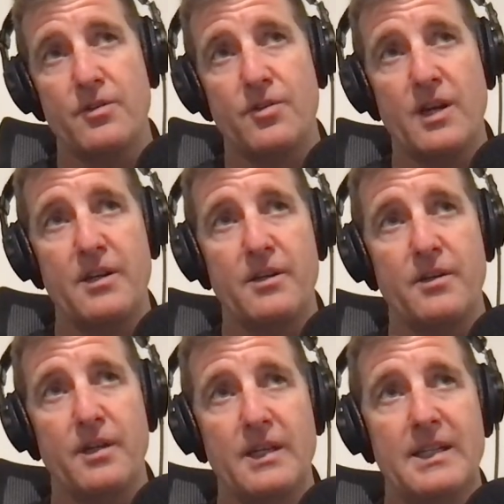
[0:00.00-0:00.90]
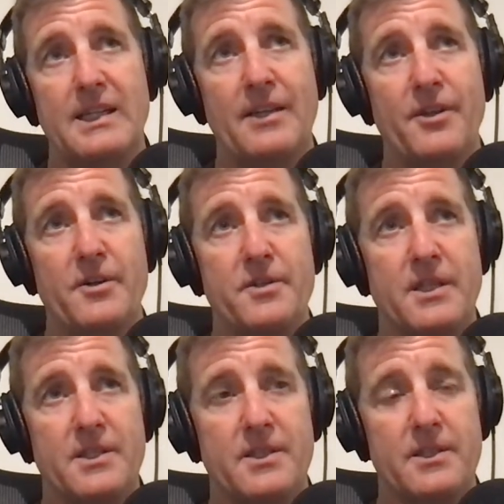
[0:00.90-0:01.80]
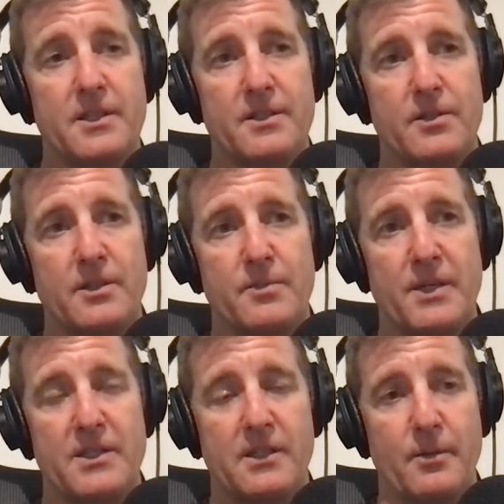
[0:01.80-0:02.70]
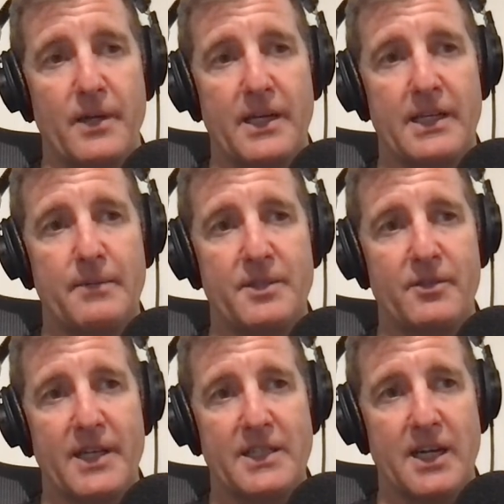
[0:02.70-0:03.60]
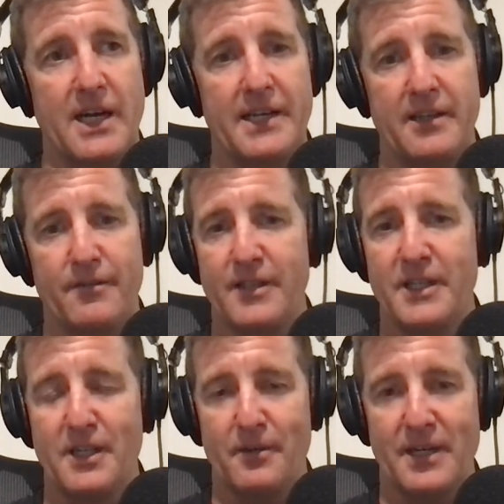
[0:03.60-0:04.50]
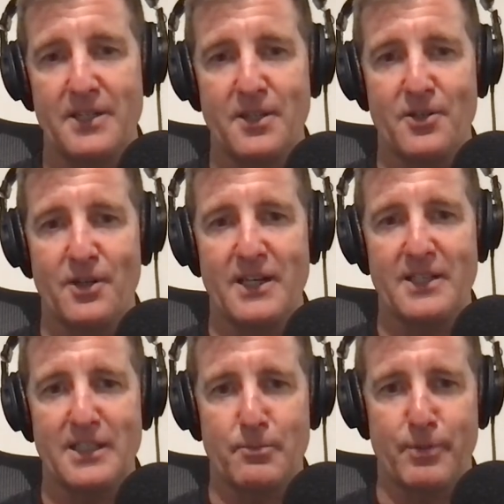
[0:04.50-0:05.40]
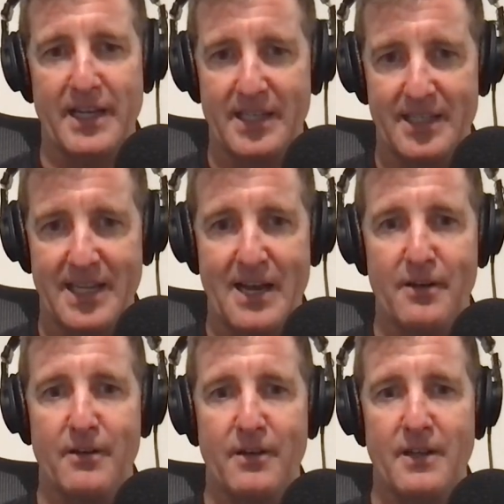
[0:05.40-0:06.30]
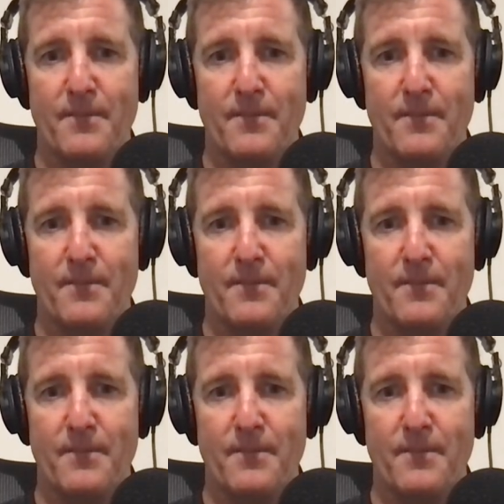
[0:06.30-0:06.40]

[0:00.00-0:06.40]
trying to, in those instances, especially when it comes to anxiety of leading a race, you're trying to just break it down and